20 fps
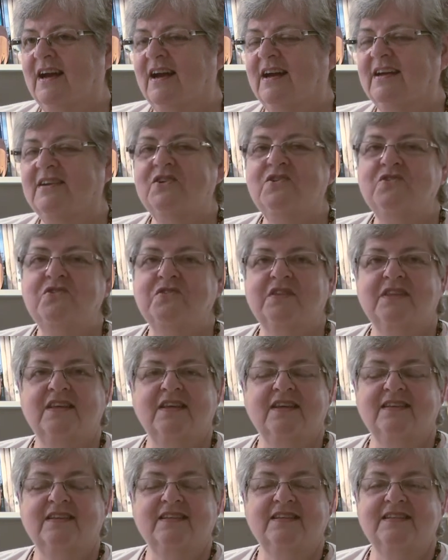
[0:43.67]
I don't know. If,
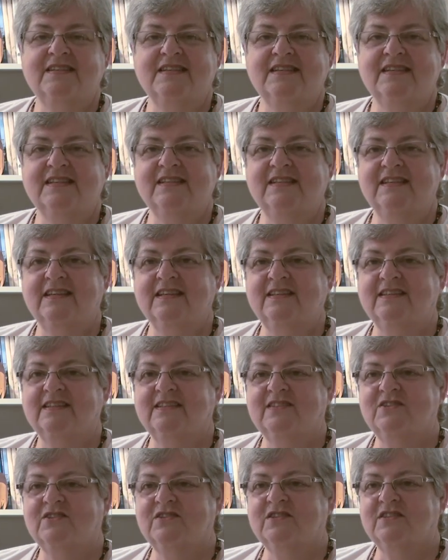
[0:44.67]
uh, it,
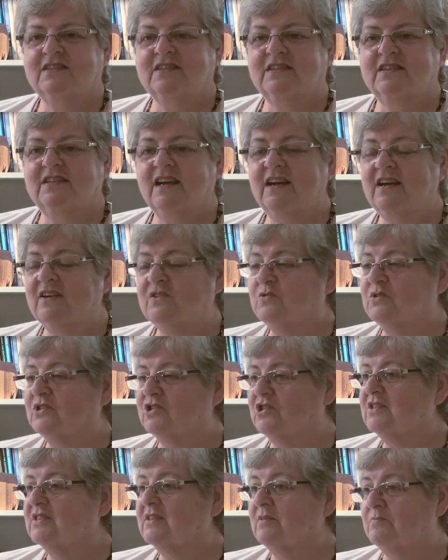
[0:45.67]
it's yeah, it was
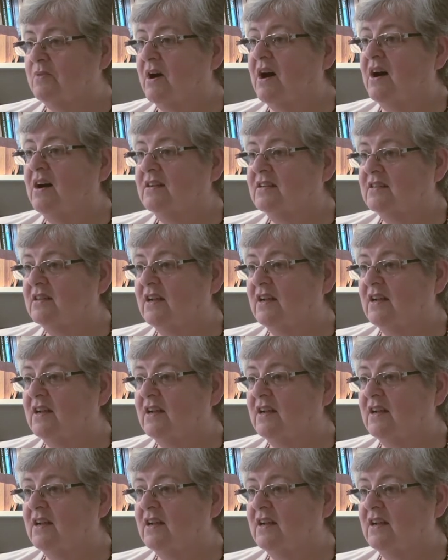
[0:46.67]
just a part.